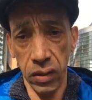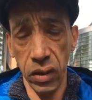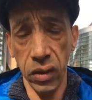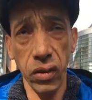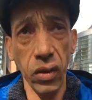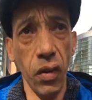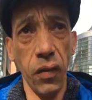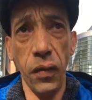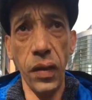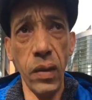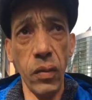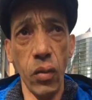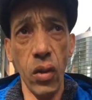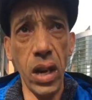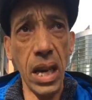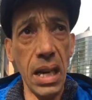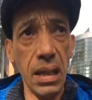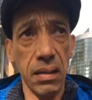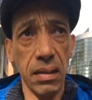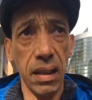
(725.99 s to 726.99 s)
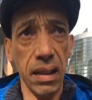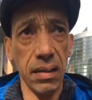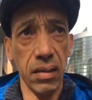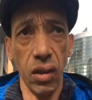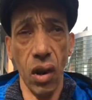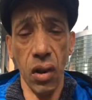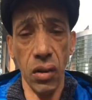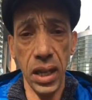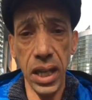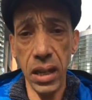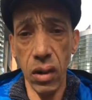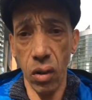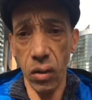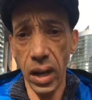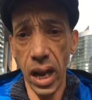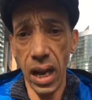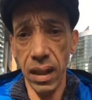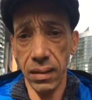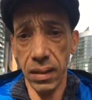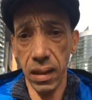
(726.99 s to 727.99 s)
There's nothing racist or
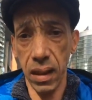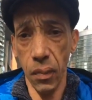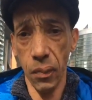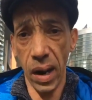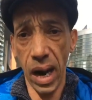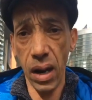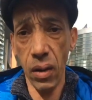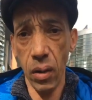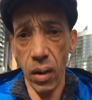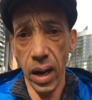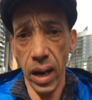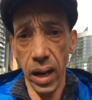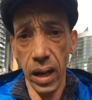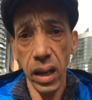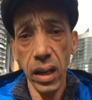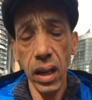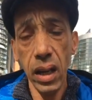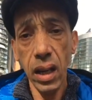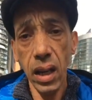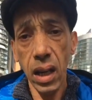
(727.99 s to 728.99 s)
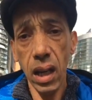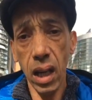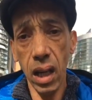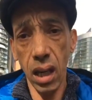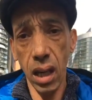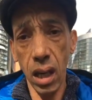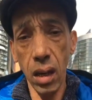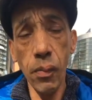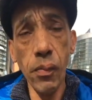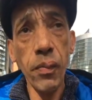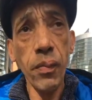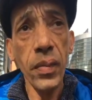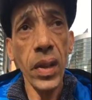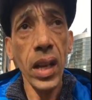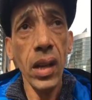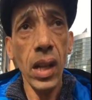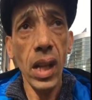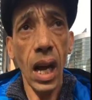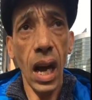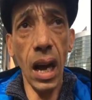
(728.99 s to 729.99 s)
neo-Nazi about it.
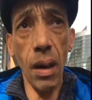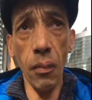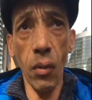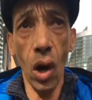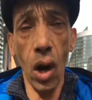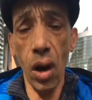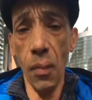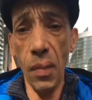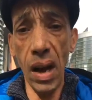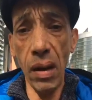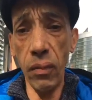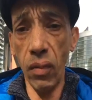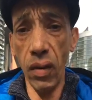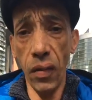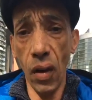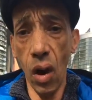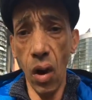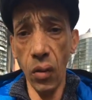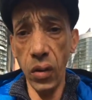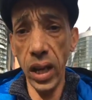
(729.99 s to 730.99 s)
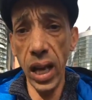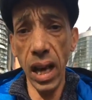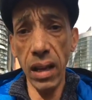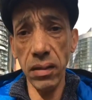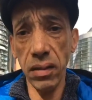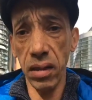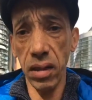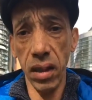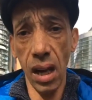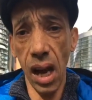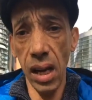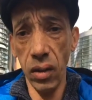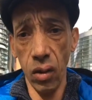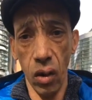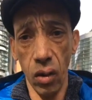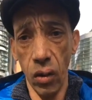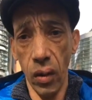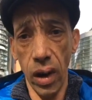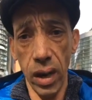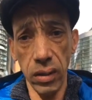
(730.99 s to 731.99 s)
I'm not a man with all the answers. I
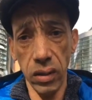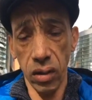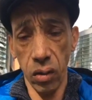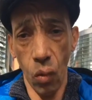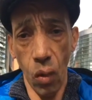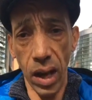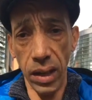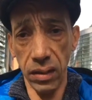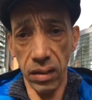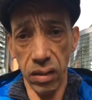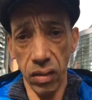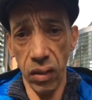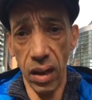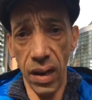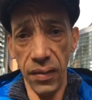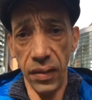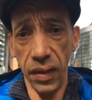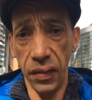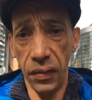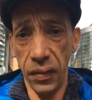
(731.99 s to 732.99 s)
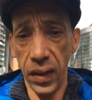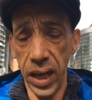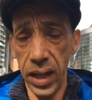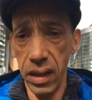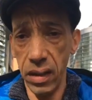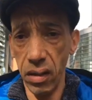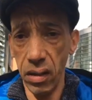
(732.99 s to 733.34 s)
don't know how to answer everything.